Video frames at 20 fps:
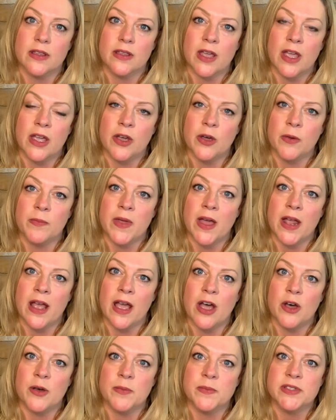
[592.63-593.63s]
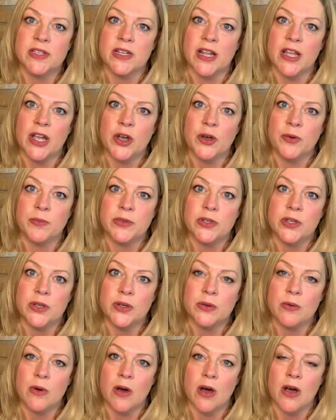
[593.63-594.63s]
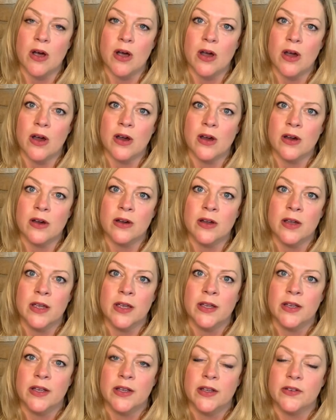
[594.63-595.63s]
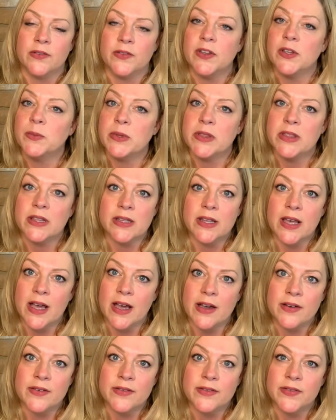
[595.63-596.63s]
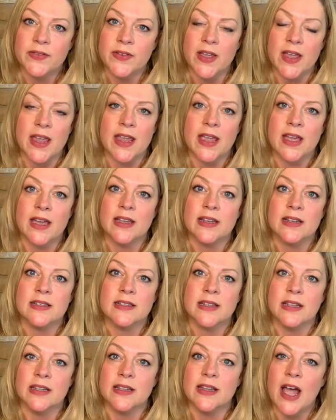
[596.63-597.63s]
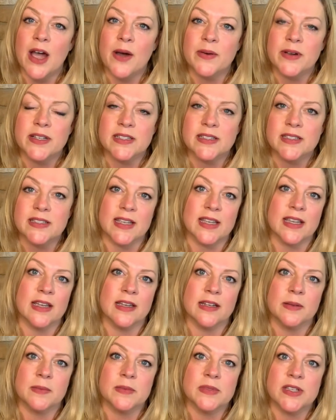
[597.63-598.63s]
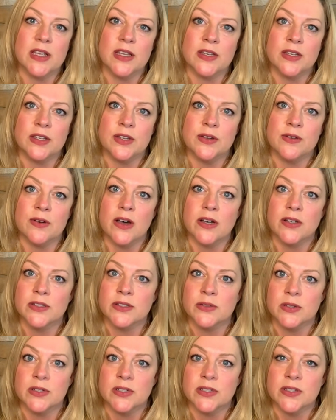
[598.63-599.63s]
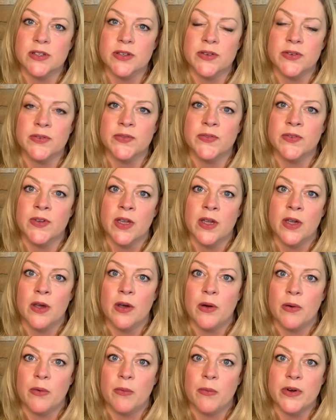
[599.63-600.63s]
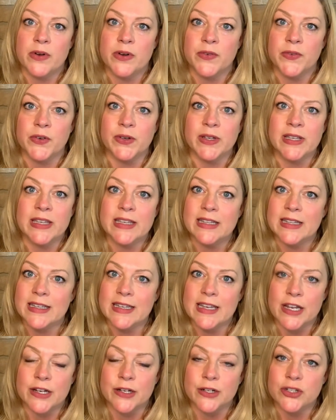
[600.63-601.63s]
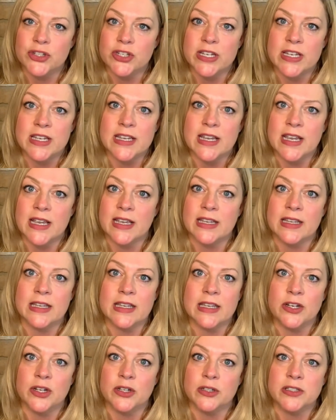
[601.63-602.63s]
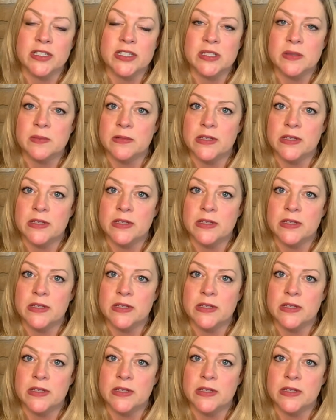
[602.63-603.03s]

helps, and I hope you are filled with love and allowance, and I'm sending you all sorts of wonderful healing energy, just